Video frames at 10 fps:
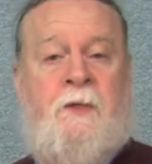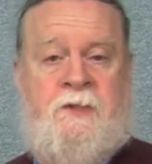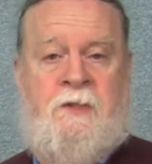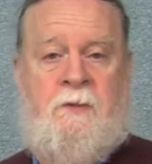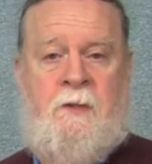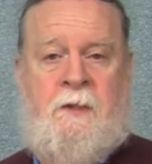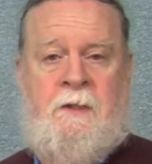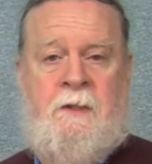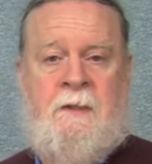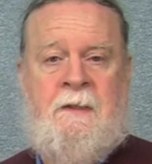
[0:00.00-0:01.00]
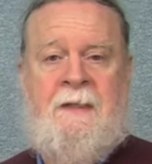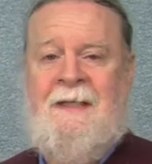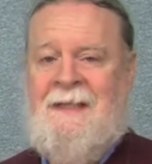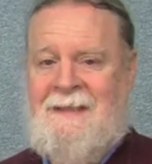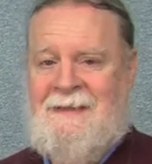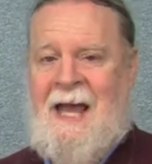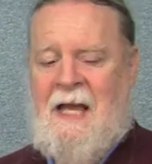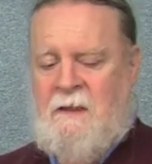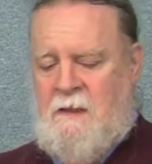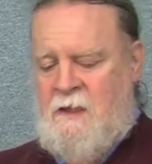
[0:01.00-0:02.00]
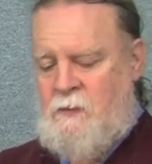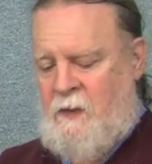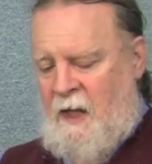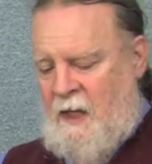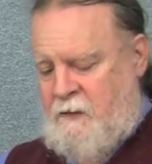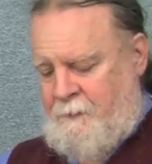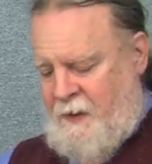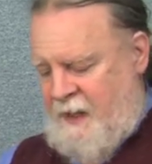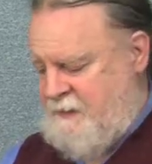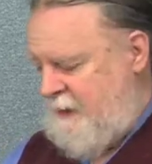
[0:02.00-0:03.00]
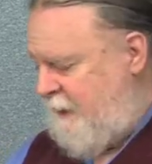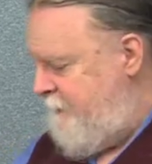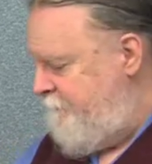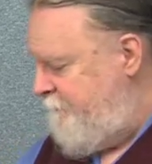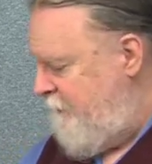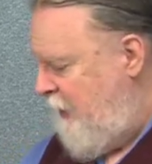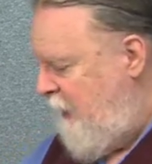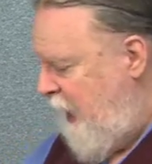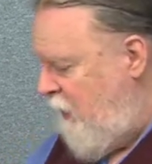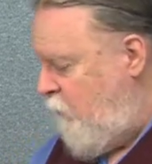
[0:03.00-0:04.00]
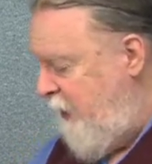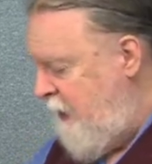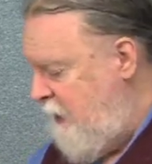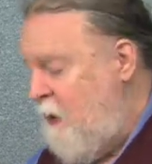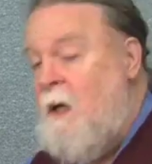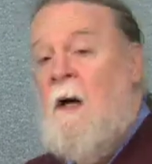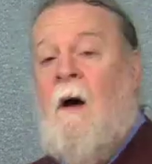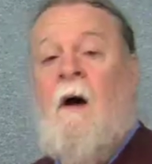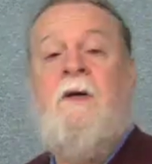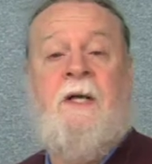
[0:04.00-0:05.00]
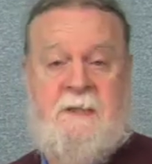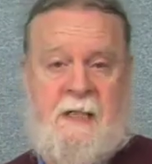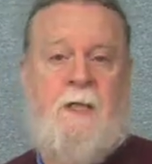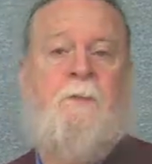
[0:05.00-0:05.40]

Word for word: personhood. That is what Occupy did. And we are going to take a